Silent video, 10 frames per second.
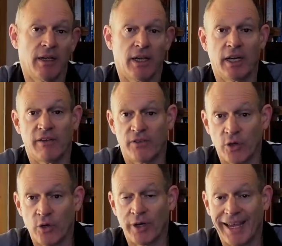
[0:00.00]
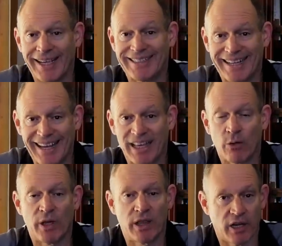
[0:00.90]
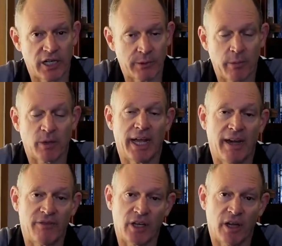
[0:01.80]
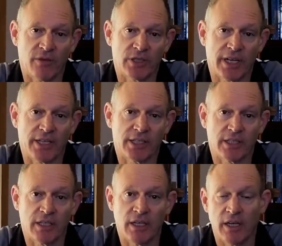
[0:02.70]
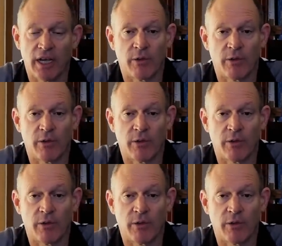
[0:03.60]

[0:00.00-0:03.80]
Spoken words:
And if you get together with those people, have the conversation and